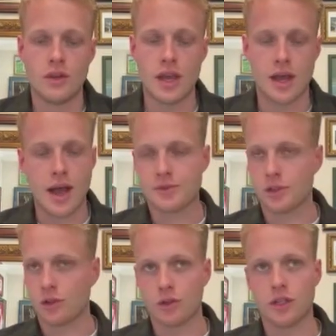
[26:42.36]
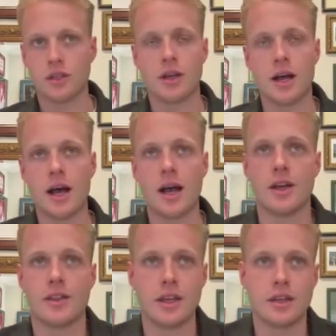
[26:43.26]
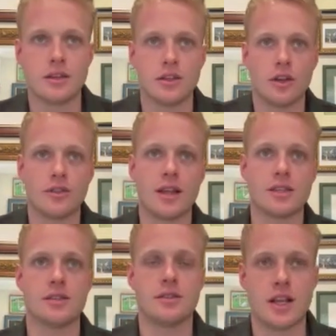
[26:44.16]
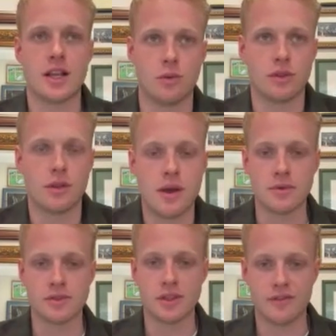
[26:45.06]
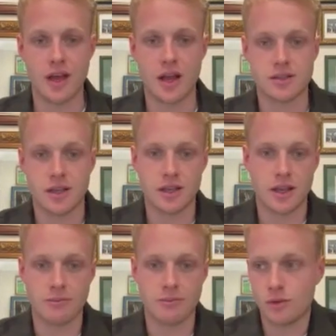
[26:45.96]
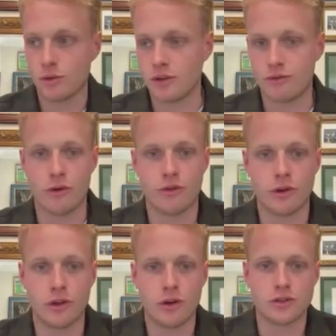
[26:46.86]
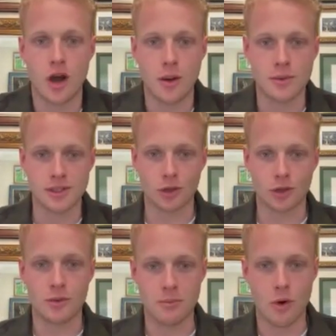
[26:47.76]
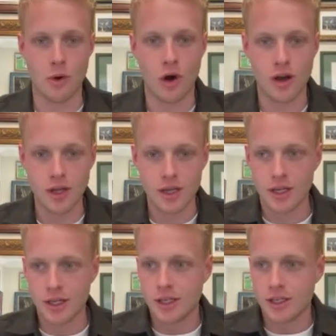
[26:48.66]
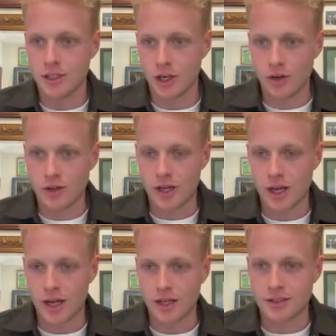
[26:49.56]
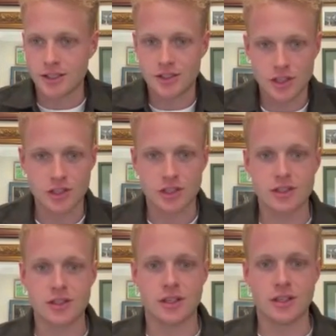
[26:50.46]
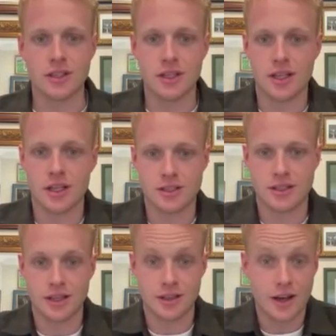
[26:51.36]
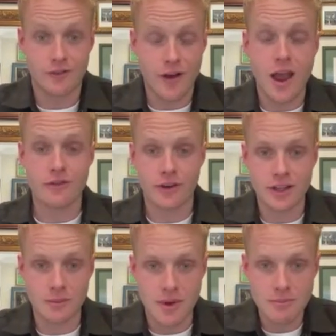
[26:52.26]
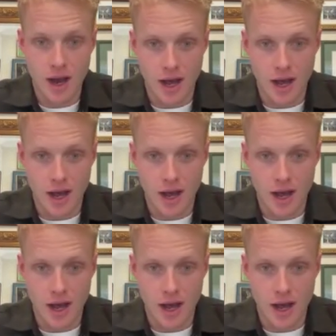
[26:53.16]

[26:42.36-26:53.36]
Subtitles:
Yeah, absolutely. I think that's what the members of the VRC have been looking for a long time is a little bit more decisions and that are favouring the member.